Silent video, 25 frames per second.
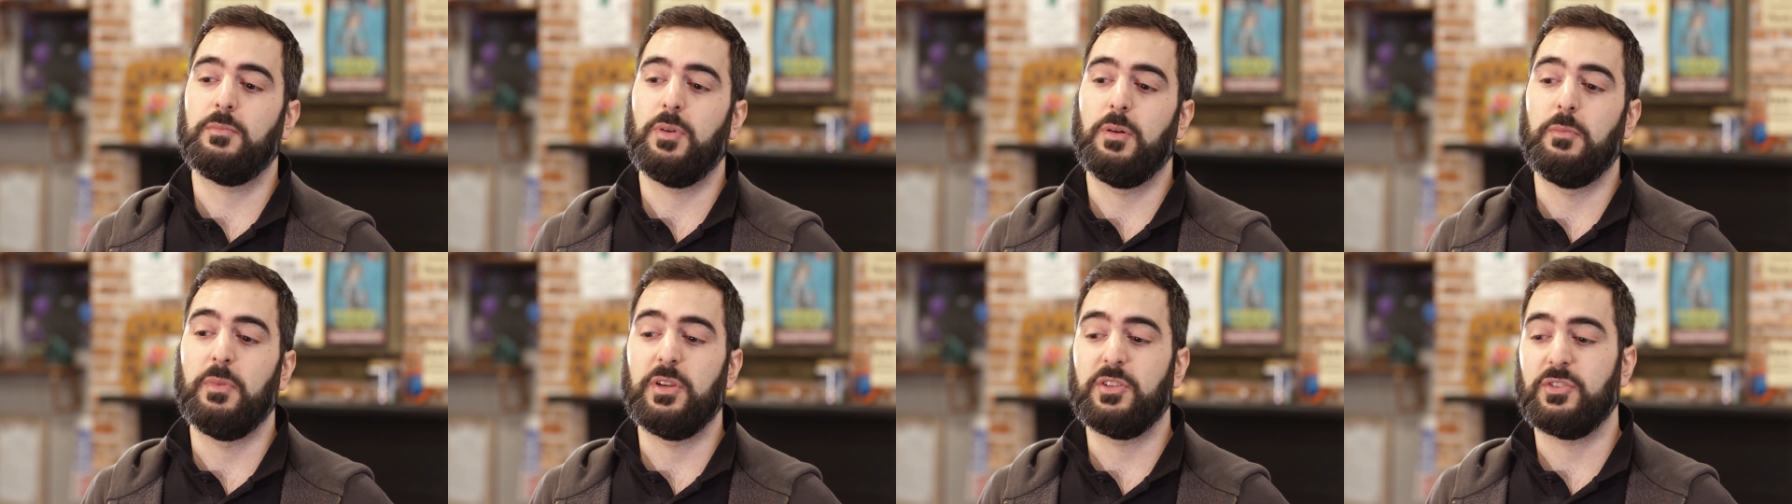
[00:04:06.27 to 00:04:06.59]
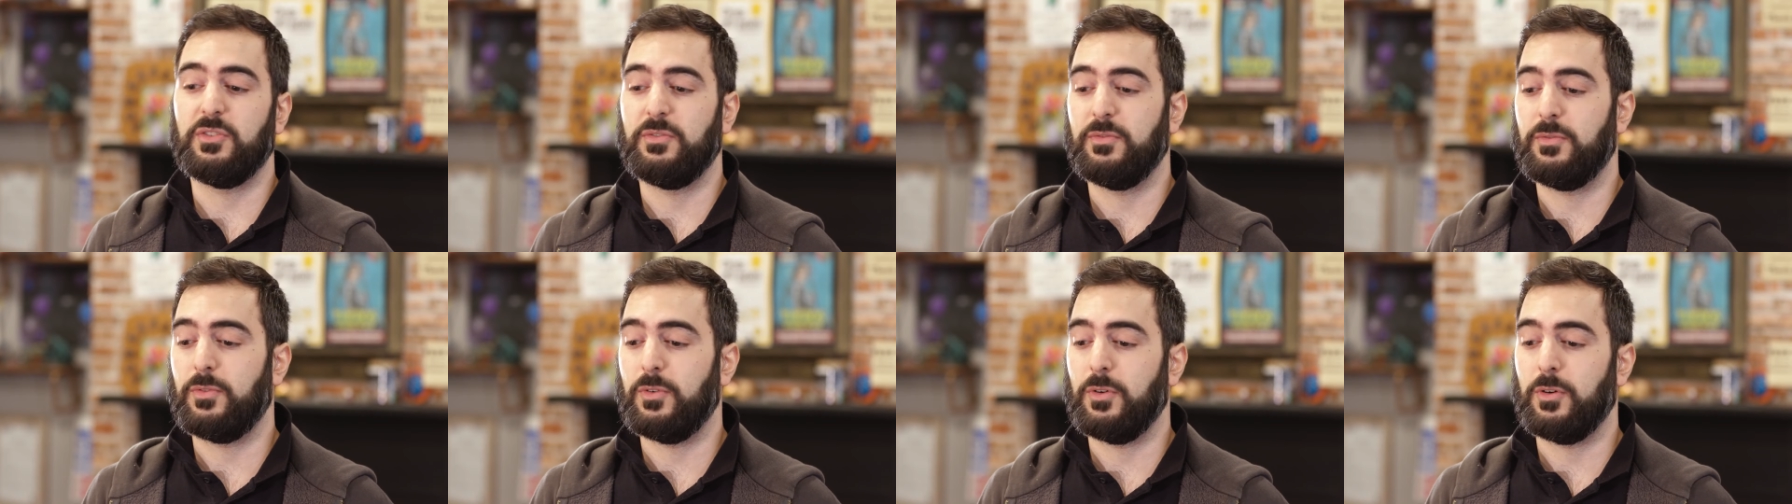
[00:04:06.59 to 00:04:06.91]

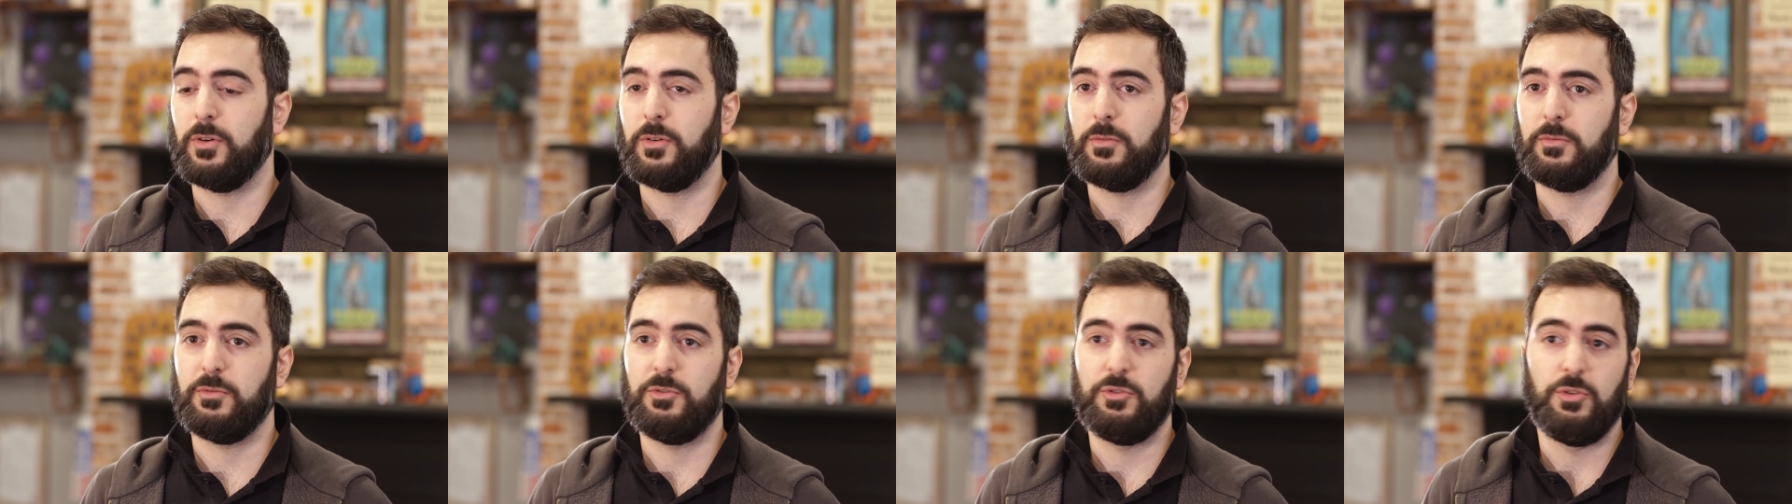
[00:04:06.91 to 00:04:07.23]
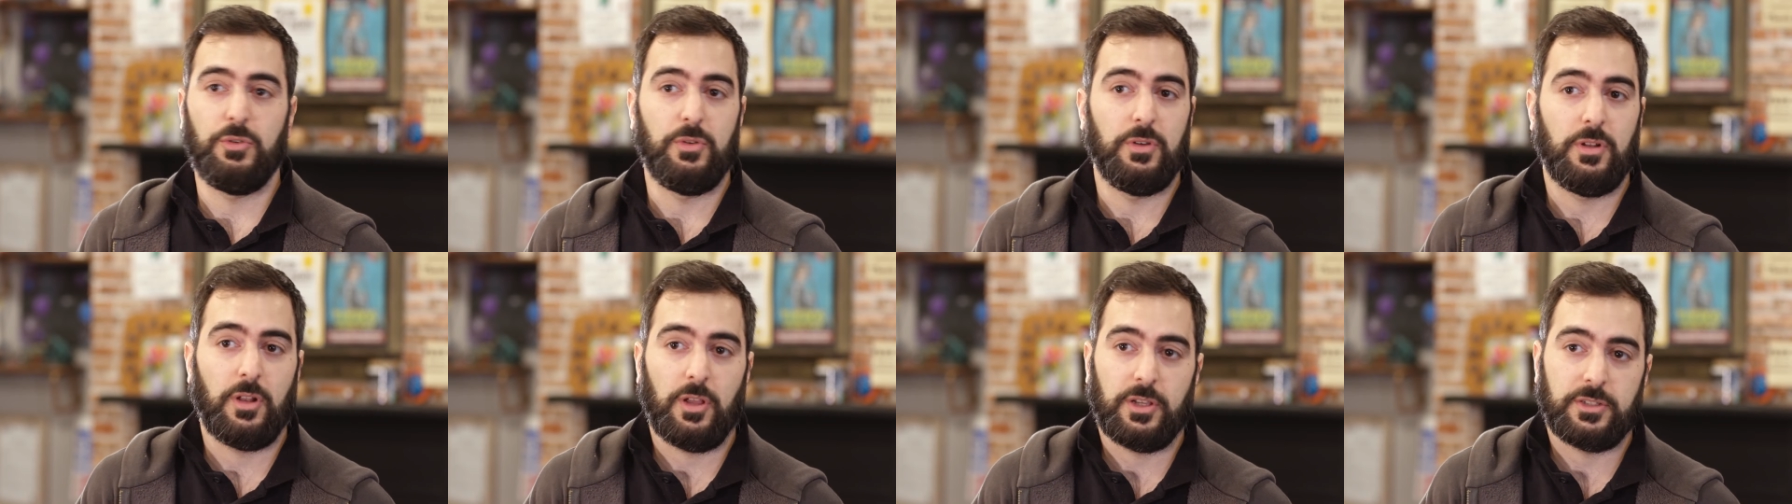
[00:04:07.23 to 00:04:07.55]
permission for
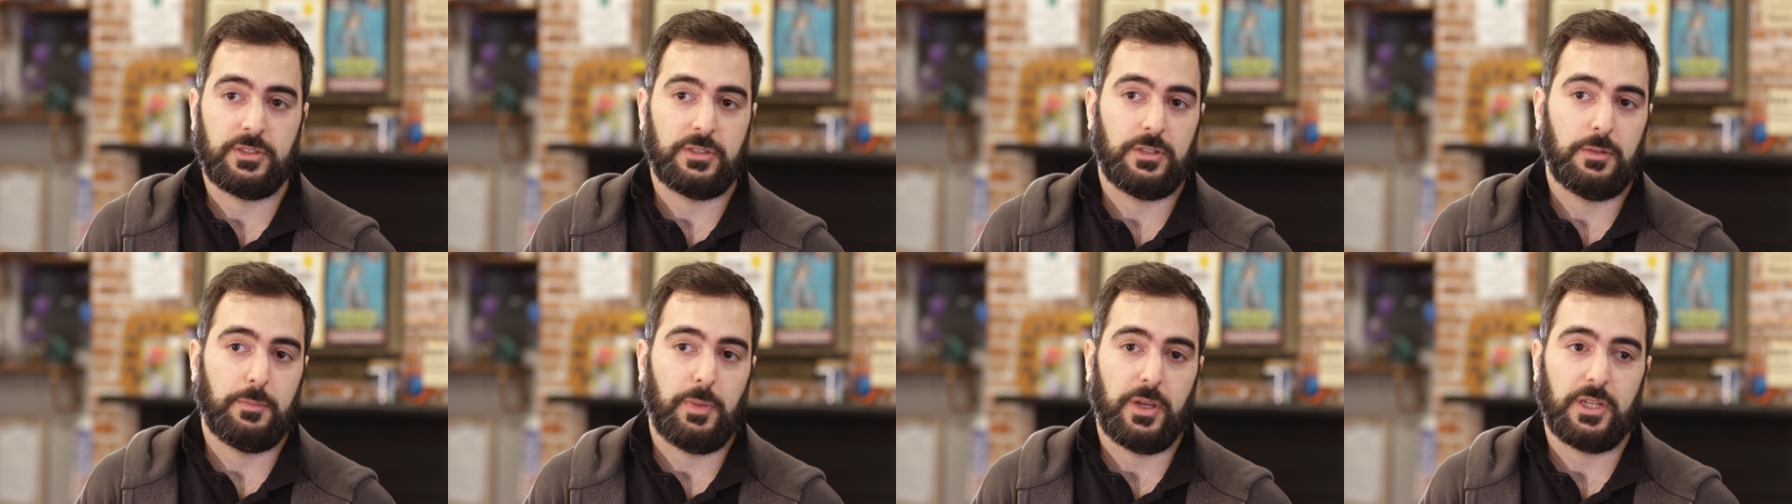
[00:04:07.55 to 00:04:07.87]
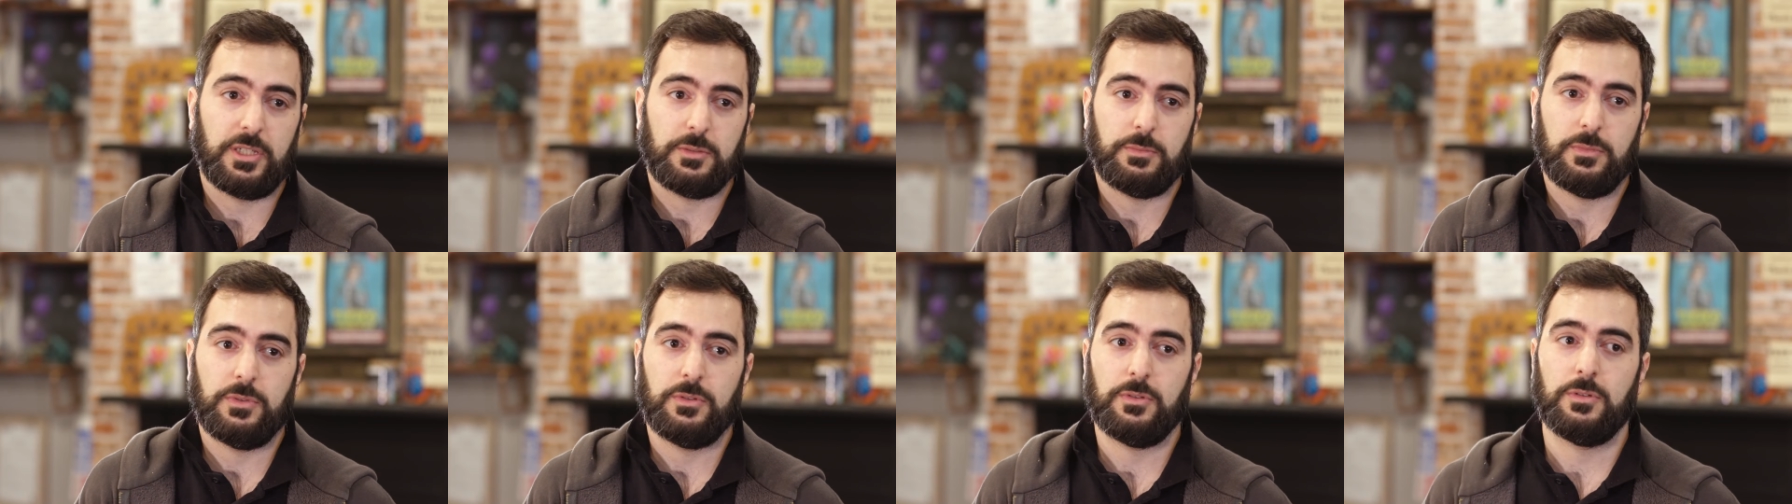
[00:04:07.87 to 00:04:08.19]
utilising the
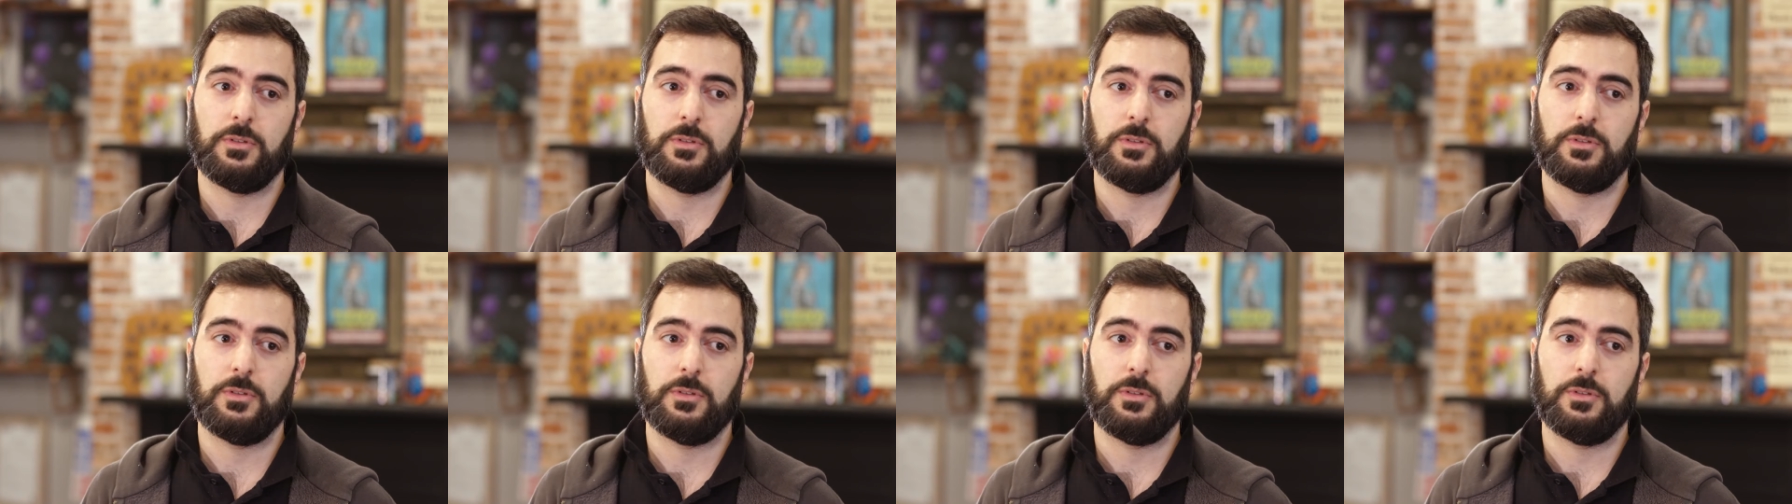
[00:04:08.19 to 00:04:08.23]
basement